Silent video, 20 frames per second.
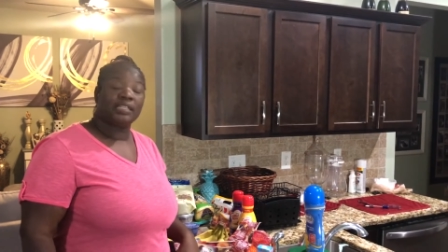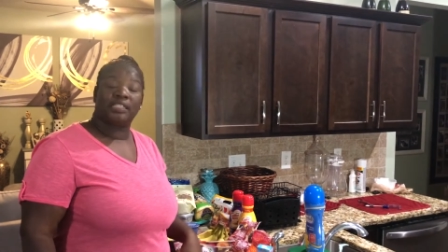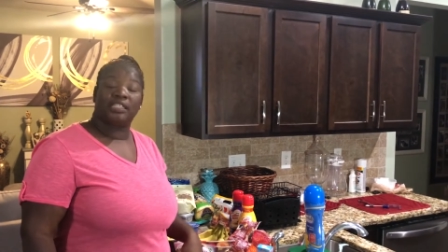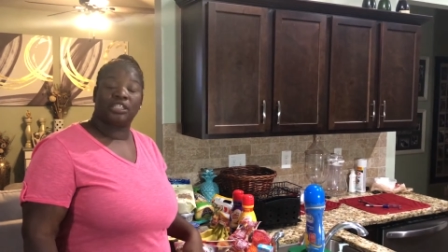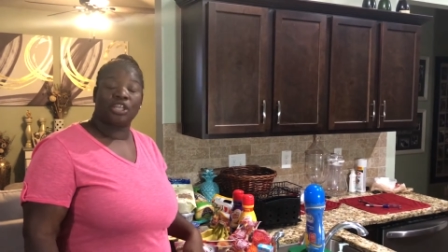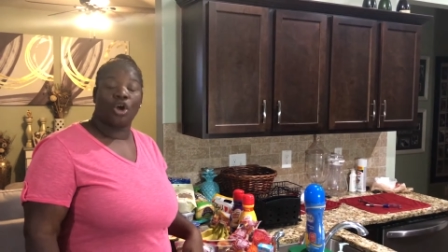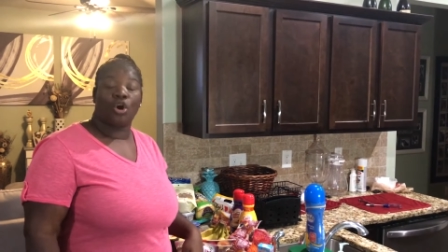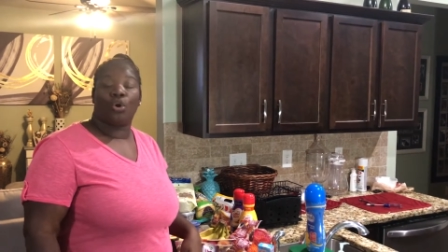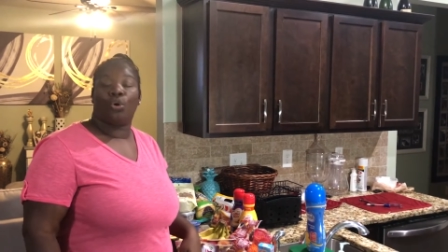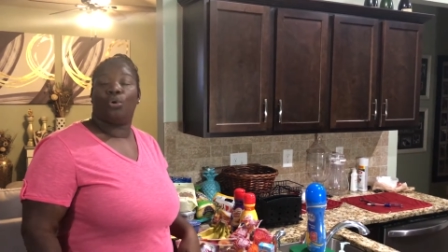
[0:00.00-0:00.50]

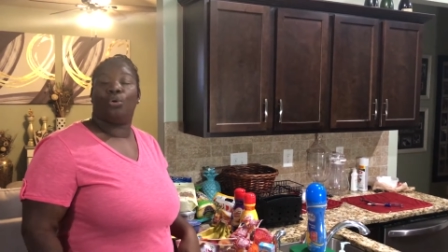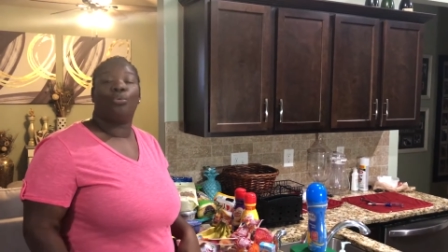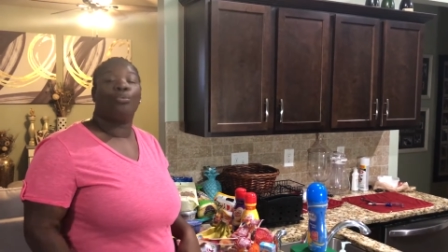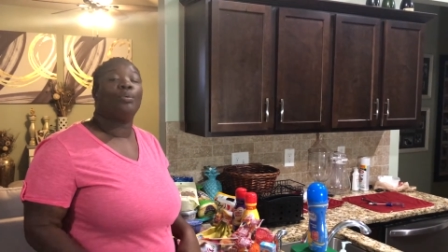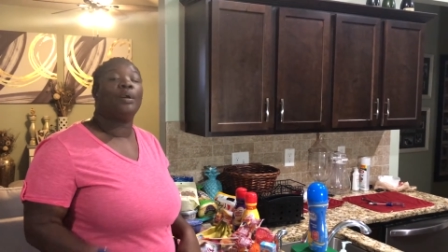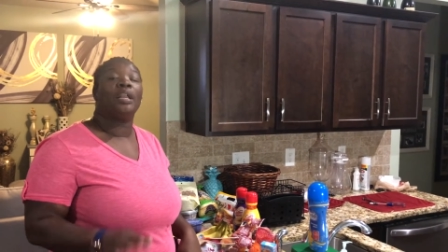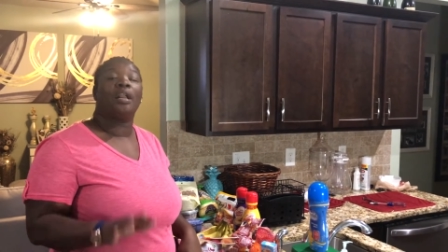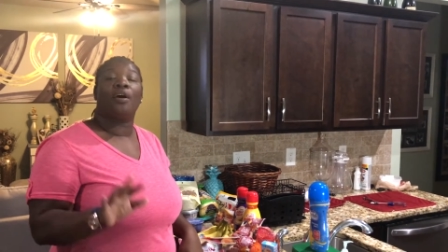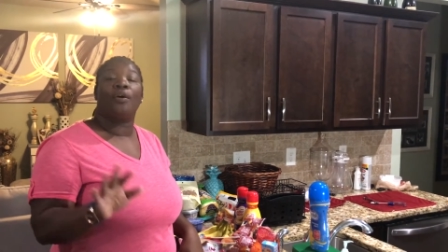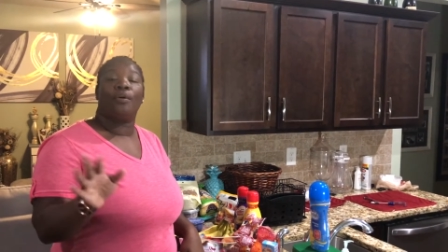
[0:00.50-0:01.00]
So
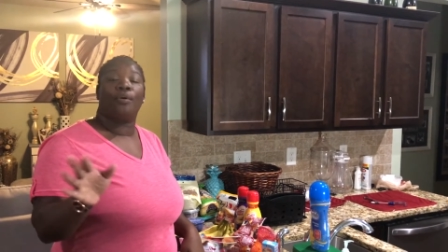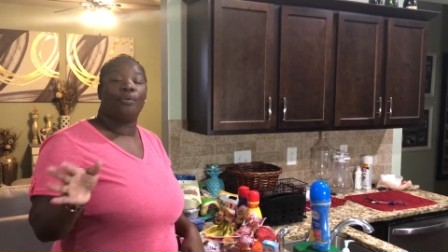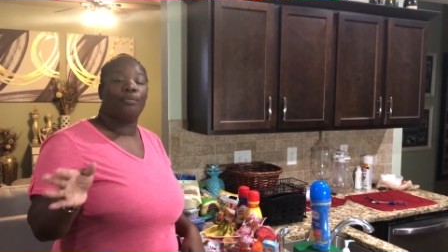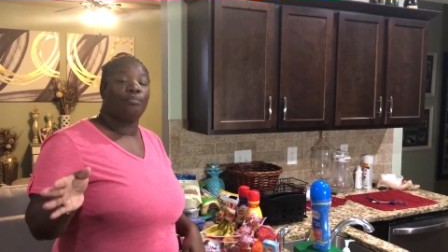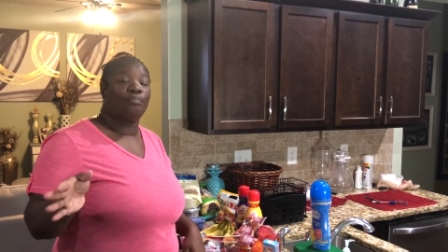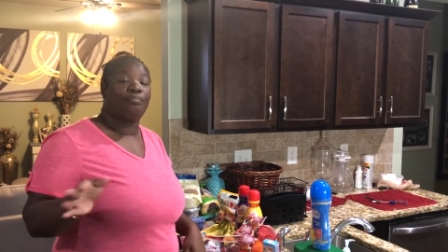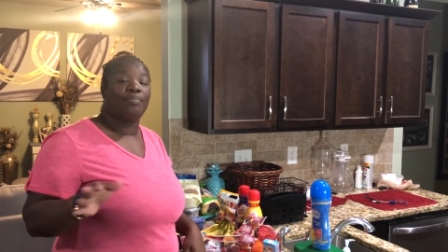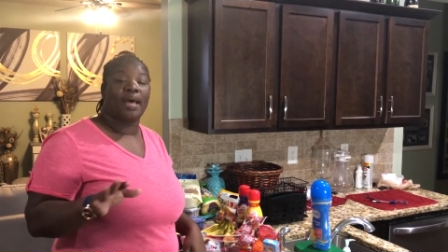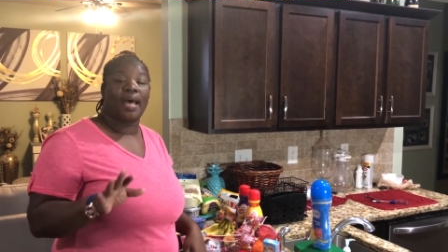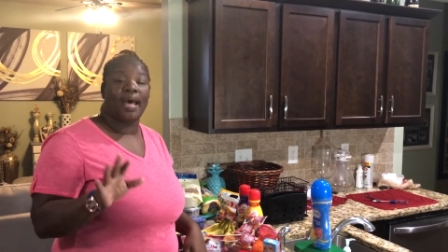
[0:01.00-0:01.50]
we
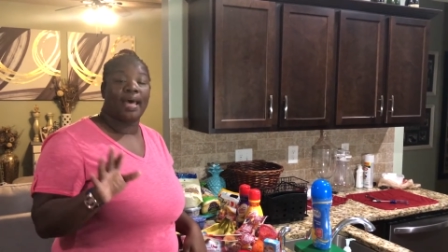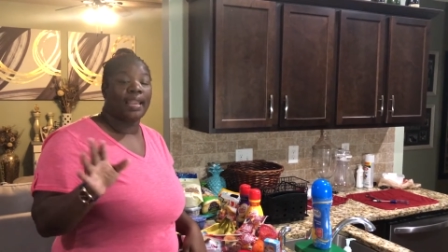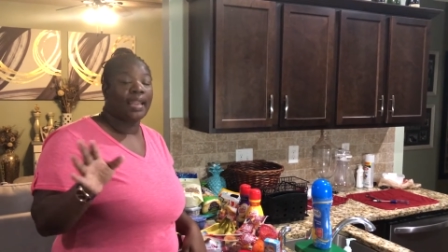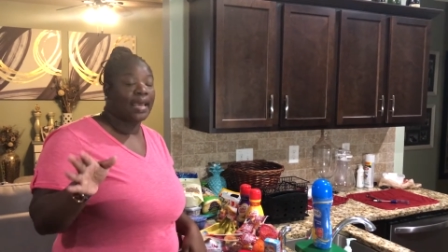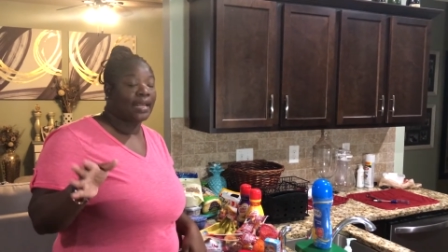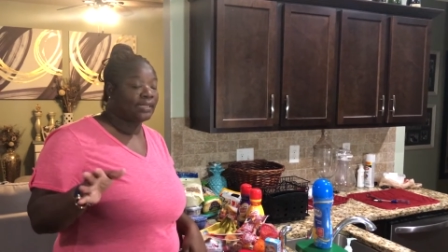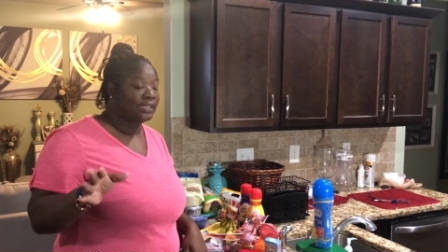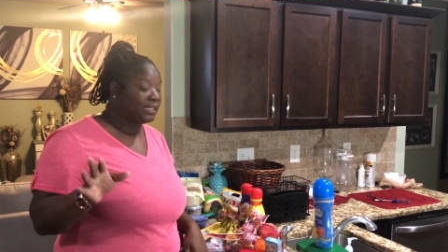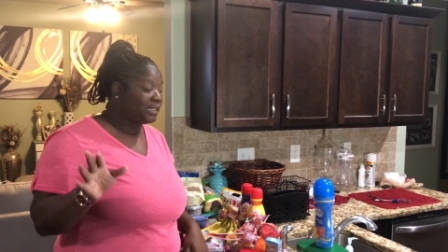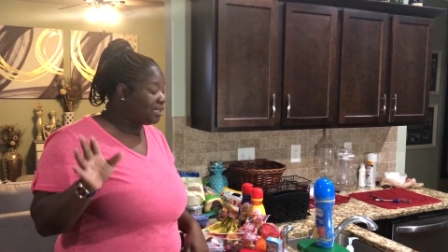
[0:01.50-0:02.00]
don't buy a
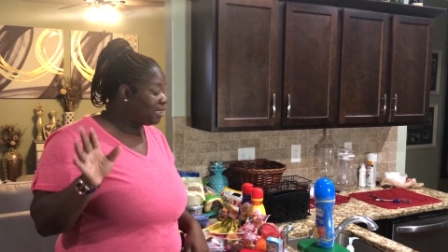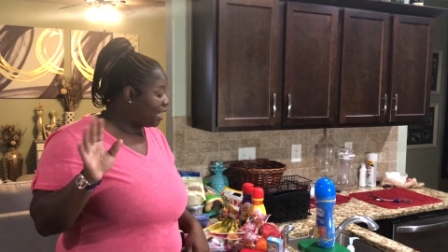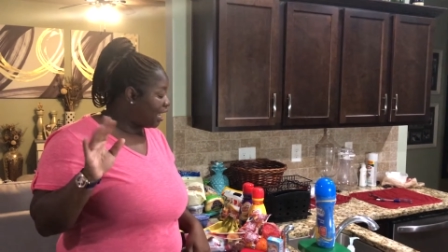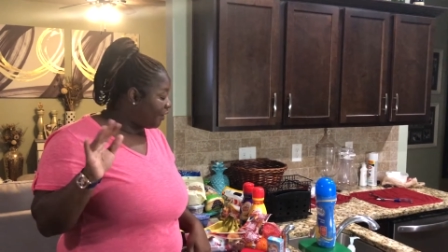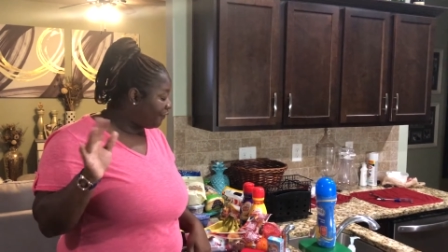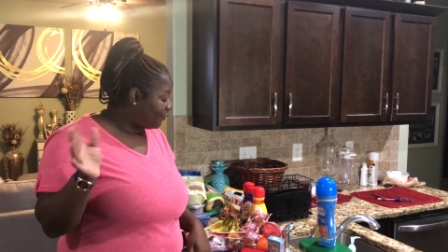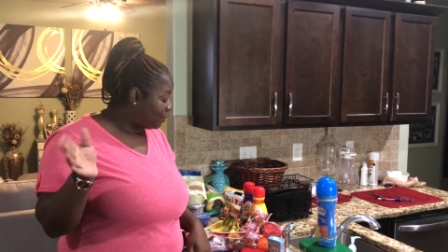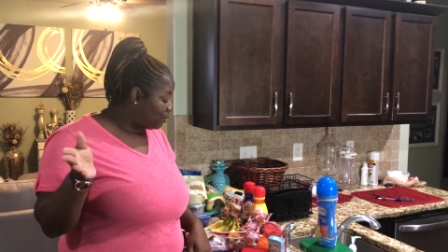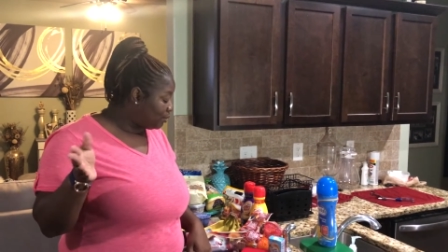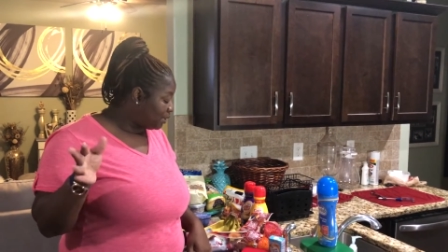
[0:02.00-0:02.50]
lot of
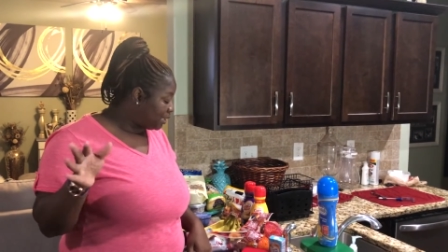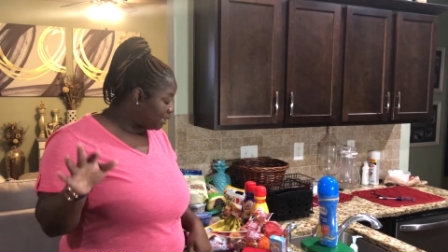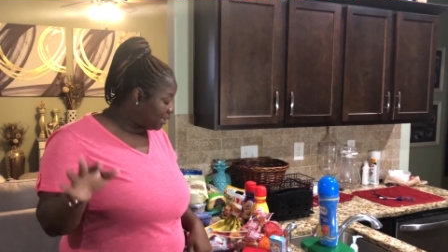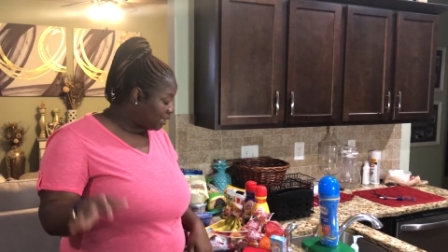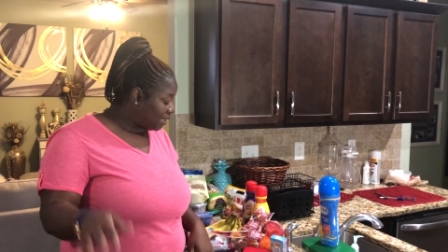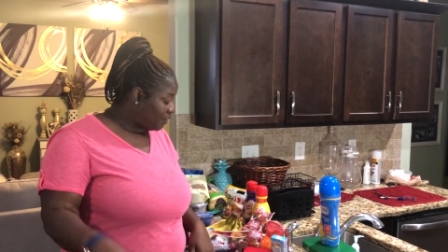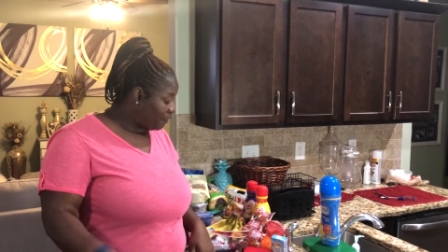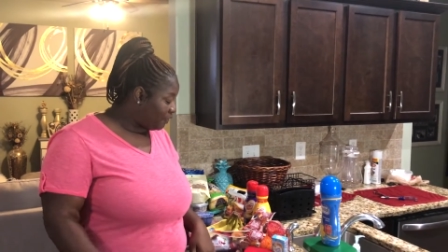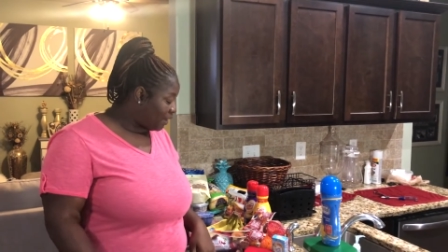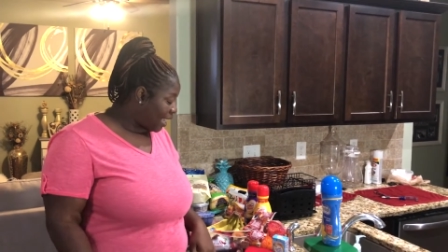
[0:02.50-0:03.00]
snack foods and
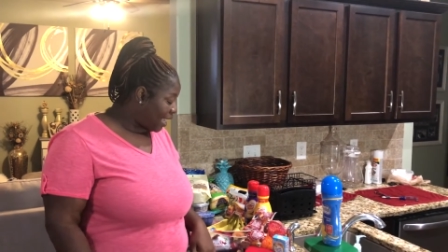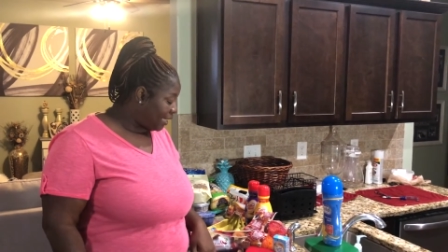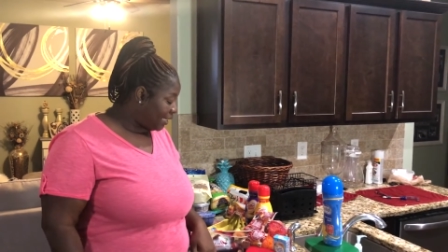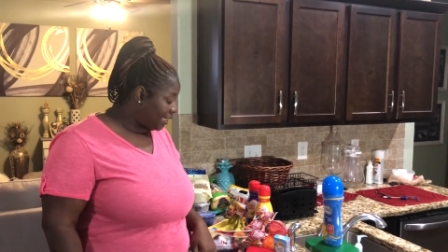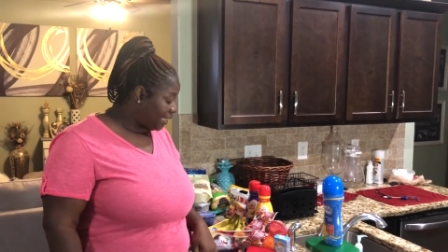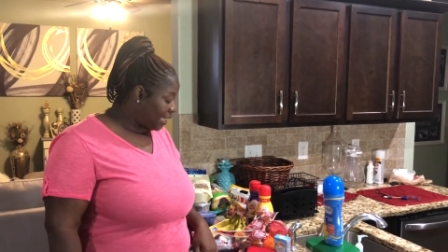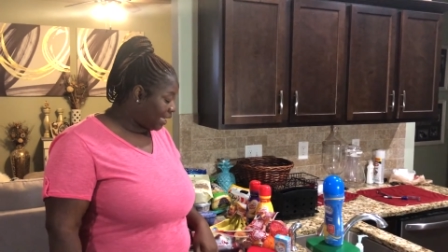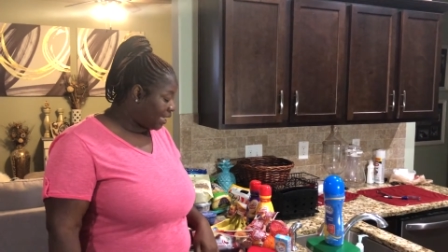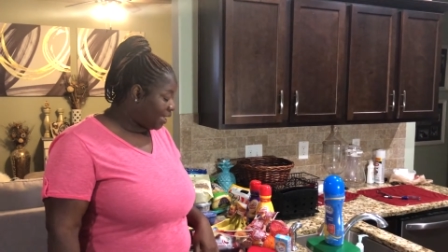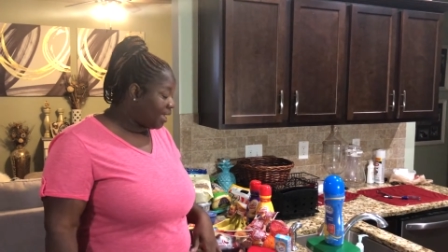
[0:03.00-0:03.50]
stuff like
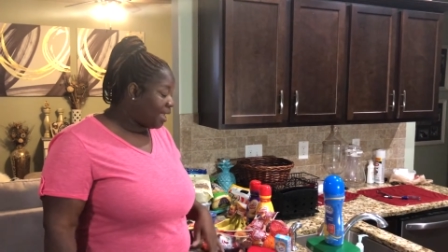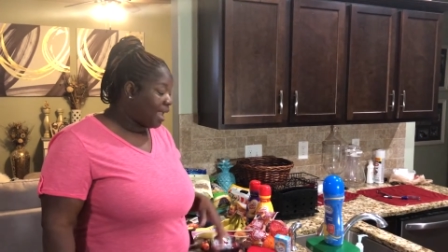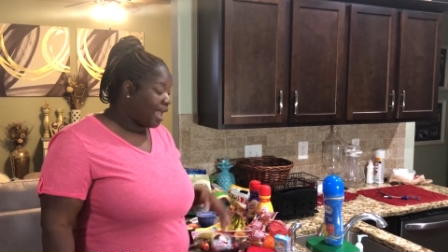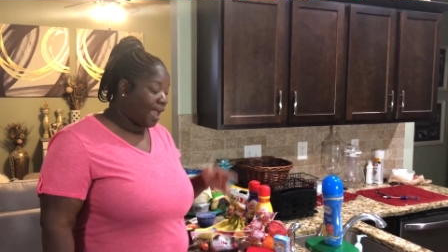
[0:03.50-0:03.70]
that.